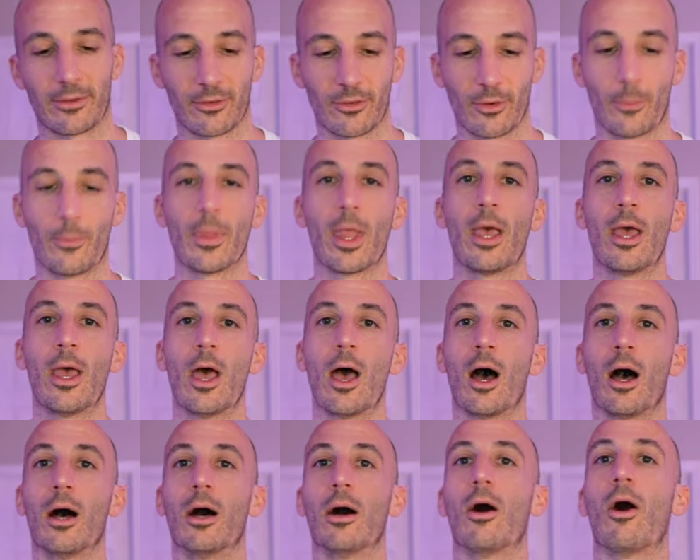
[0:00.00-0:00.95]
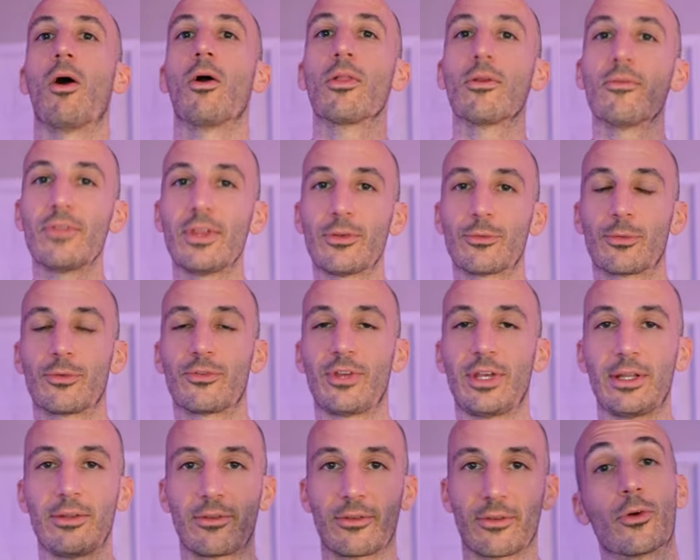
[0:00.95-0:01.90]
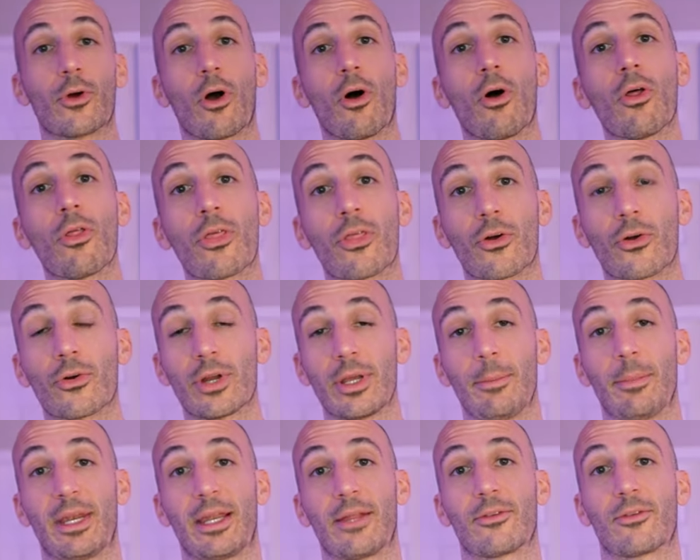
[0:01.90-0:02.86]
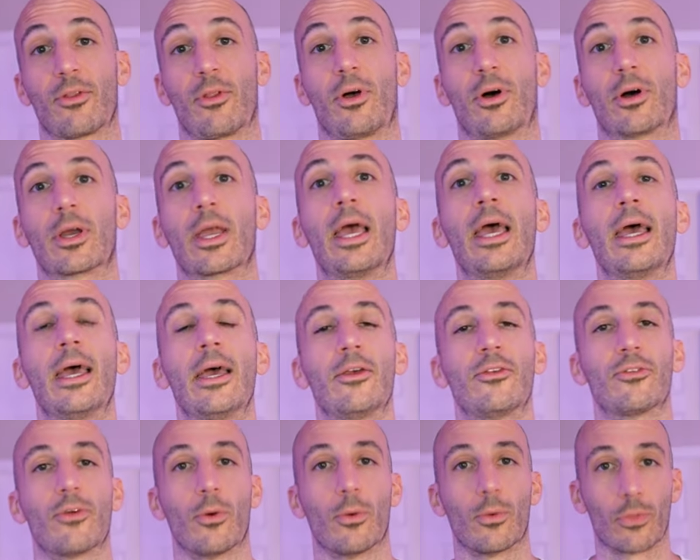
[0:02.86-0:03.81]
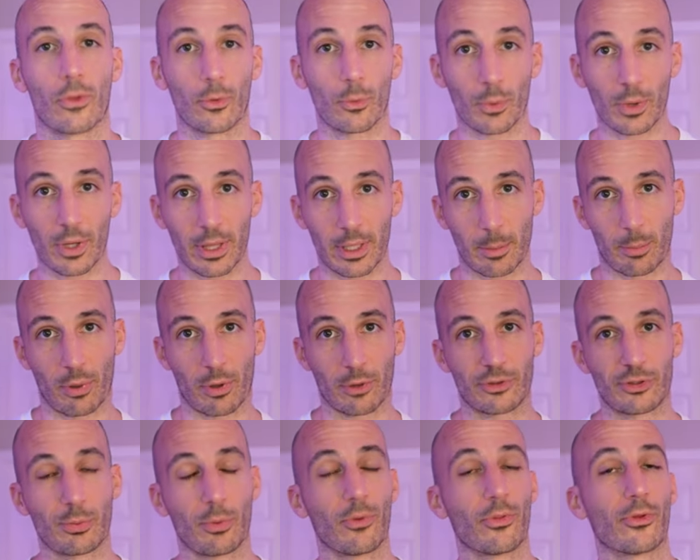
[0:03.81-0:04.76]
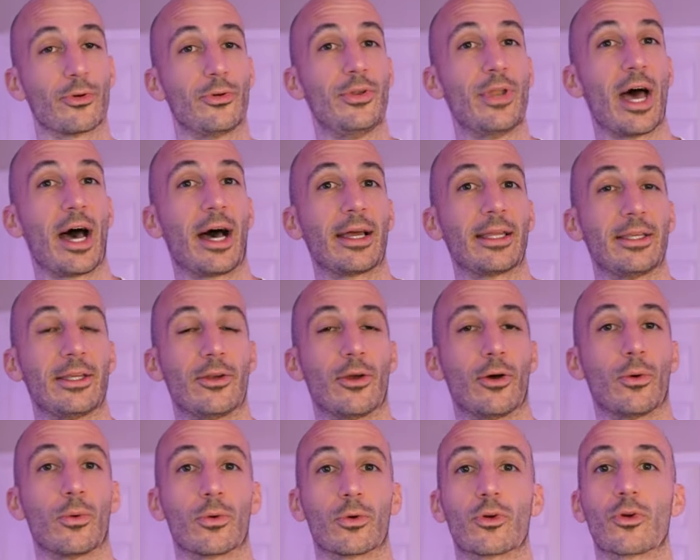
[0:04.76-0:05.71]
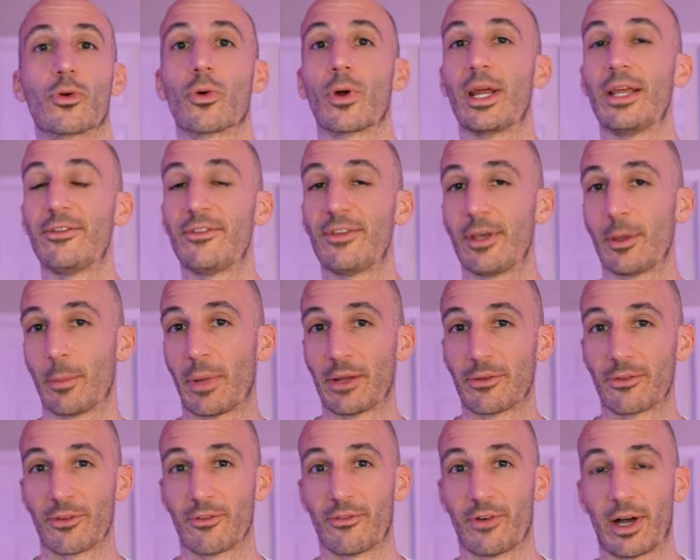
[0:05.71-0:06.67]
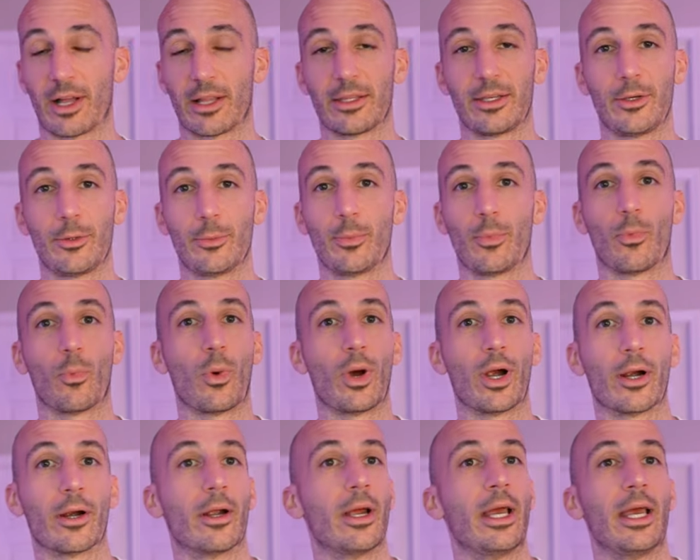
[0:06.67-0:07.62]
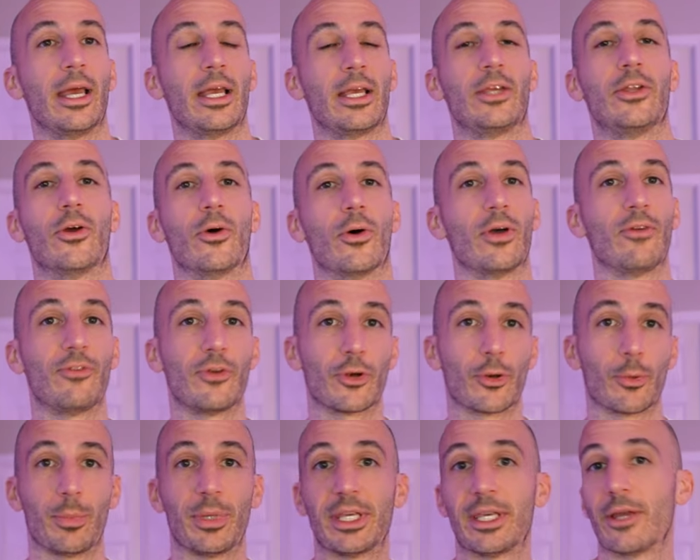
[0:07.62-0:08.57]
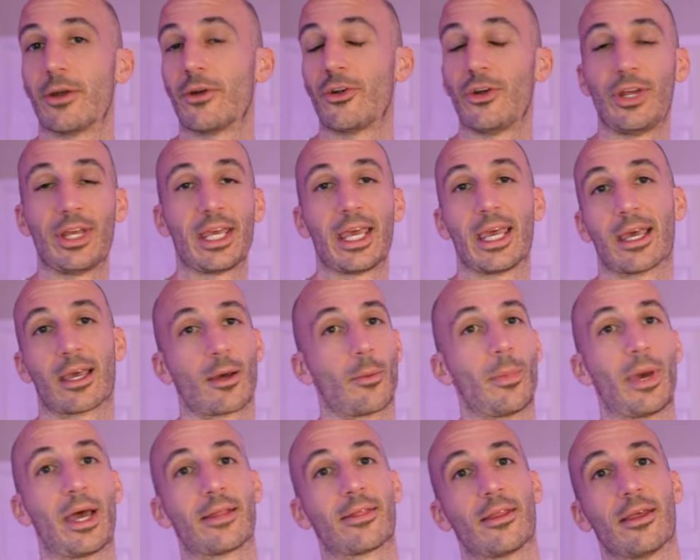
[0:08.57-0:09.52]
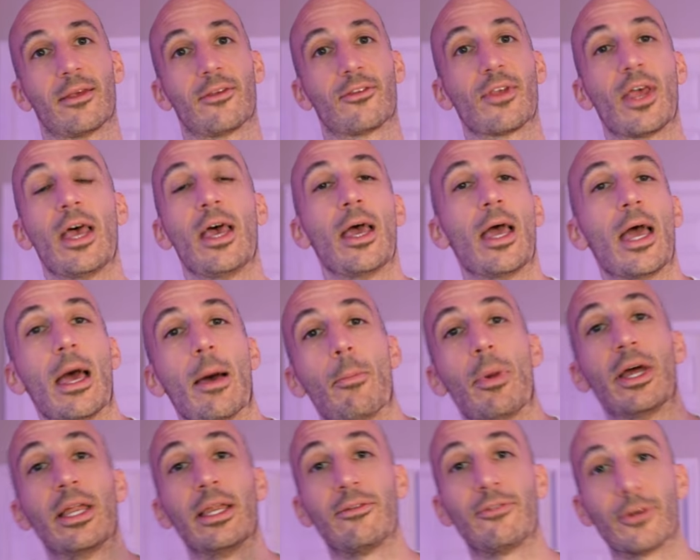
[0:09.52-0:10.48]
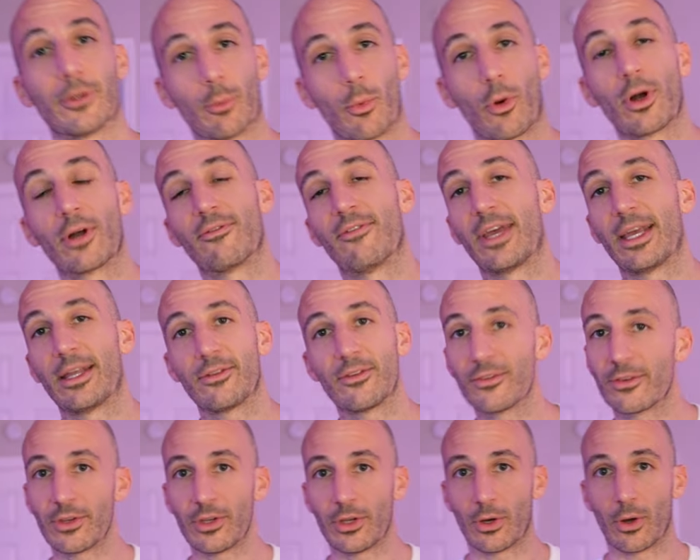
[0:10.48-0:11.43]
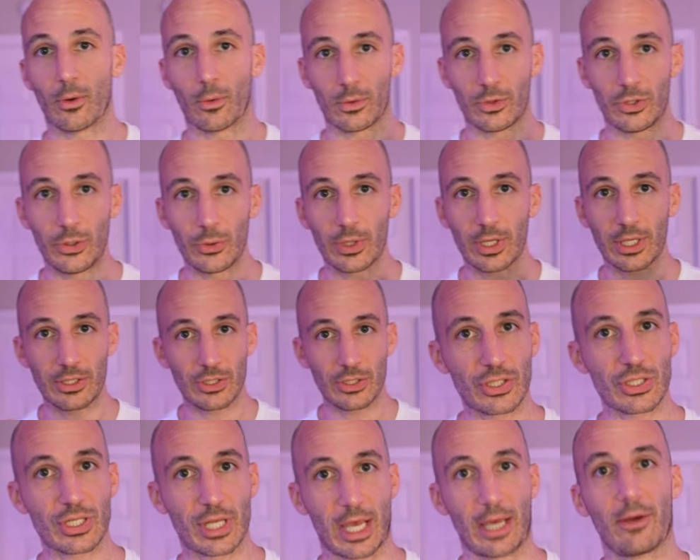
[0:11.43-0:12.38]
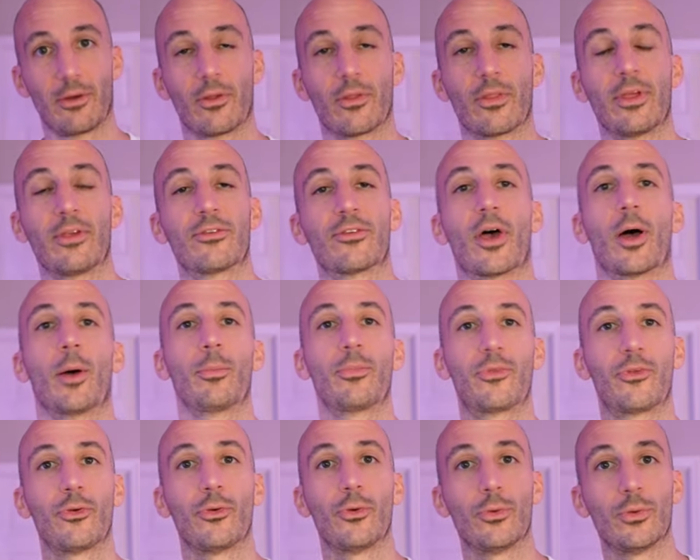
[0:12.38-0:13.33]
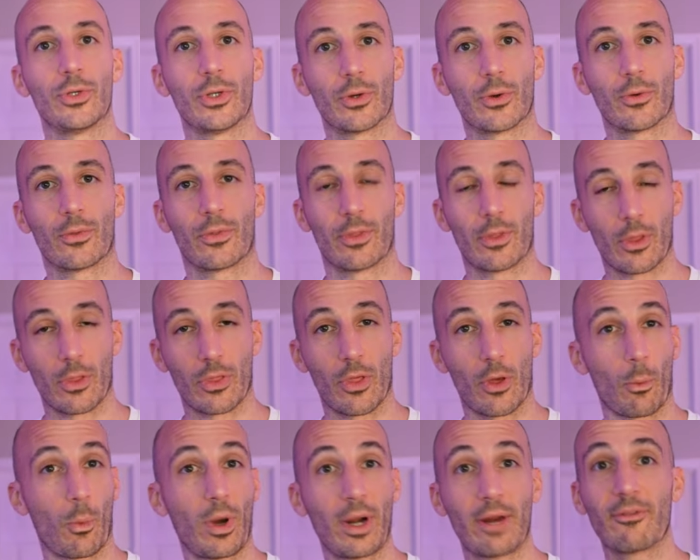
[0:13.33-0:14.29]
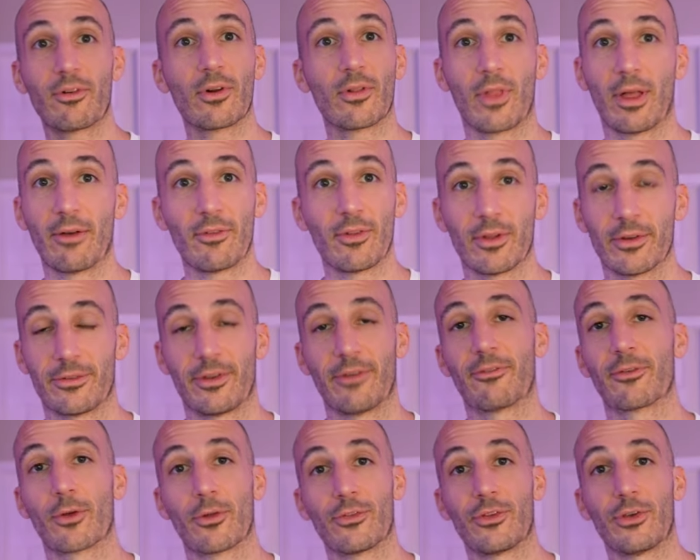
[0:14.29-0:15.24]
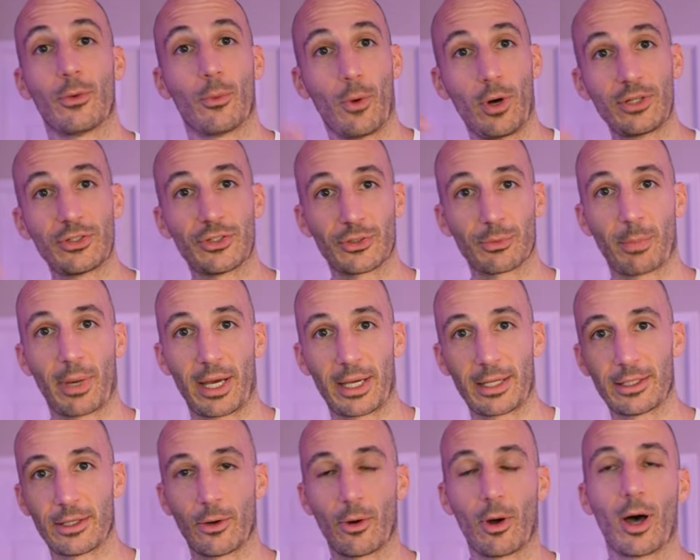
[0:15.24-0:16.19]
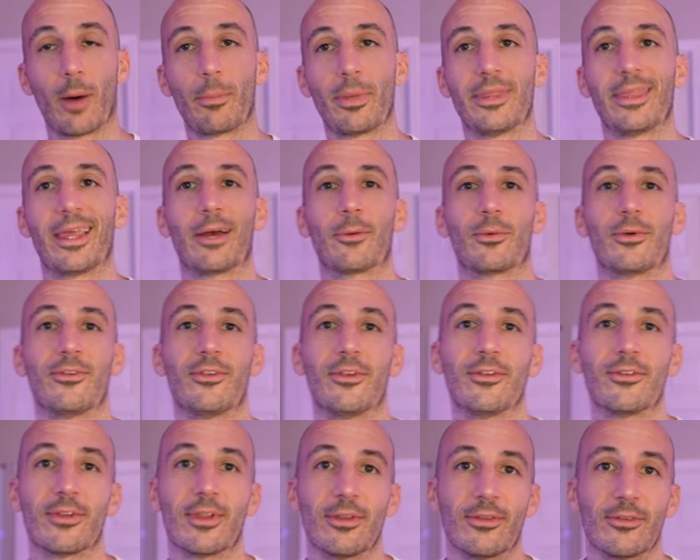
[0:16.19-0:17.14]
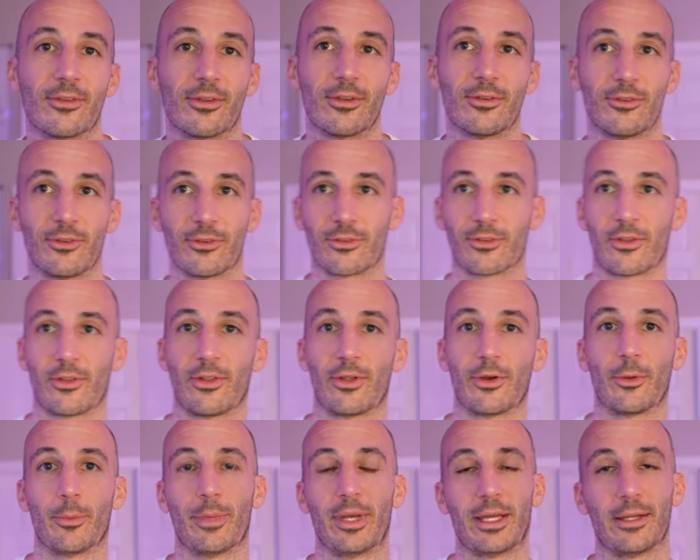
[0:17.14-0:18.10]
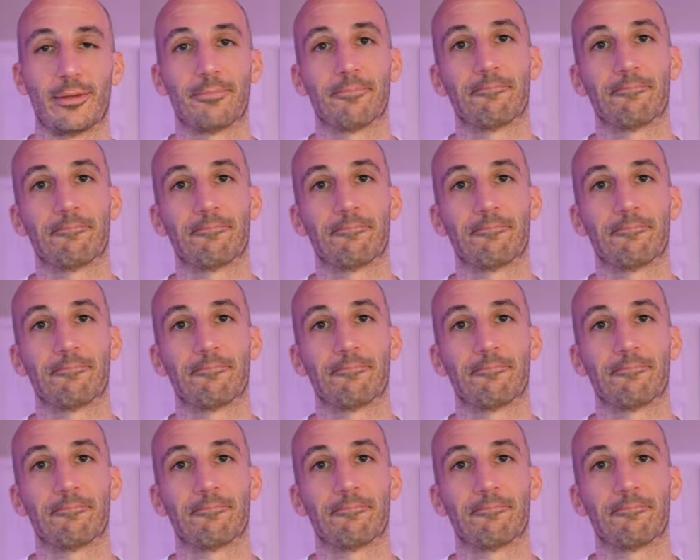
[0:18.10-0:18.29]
So all of these routines, they're all 30 minutes long. So they're really approachable. They're not, crazy amounts of volume where, if you're a beginner, you can't come at this. But if you're more advanced, you can scale this up to, the whatever level of difficulty you want just by, upping that resistance just a little bit.